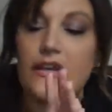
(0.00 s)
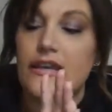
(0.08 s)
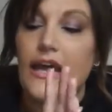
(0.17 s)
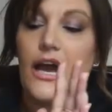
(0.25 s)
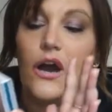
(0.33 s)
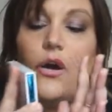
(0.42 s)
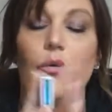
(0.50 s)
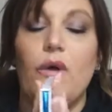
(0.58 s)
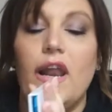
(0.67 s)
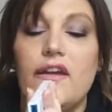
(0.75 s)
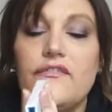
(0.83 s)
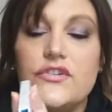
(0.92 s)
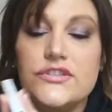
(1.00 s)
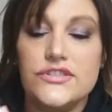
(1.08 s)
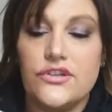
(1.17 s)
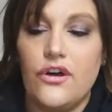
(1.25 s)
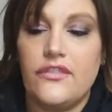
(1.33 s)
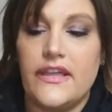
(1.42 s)
Now, when I first
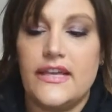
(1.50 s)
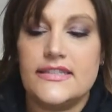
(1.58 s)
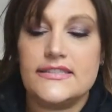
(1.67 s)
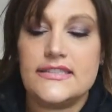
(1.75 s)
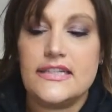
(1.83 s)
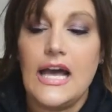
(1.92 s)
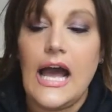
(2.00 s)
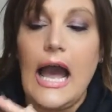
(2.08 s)
saw this,